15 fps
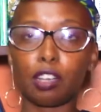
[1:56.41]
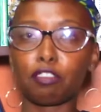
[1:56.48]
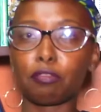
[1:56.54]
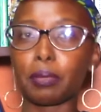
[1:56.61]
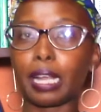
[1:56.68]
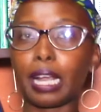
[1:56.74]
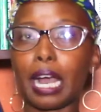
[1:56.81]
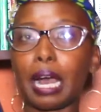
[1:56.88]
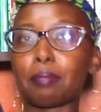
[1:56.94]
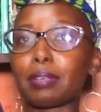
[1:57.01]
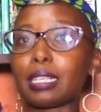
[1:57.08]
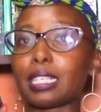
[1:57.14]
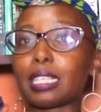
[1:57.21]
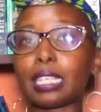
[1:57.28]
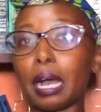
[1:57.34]
become as
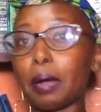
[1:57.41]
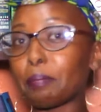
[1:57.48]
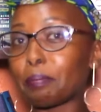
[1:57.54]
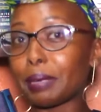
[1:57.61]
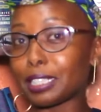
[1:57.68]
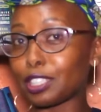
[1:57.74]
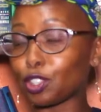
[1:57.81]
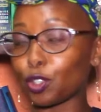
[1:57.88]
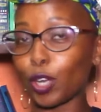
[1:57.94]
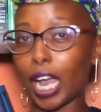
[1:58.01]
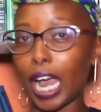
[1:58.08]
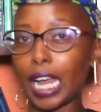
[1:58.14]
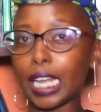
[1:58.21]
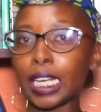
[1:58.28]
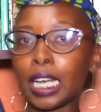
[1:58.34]
dumb as you can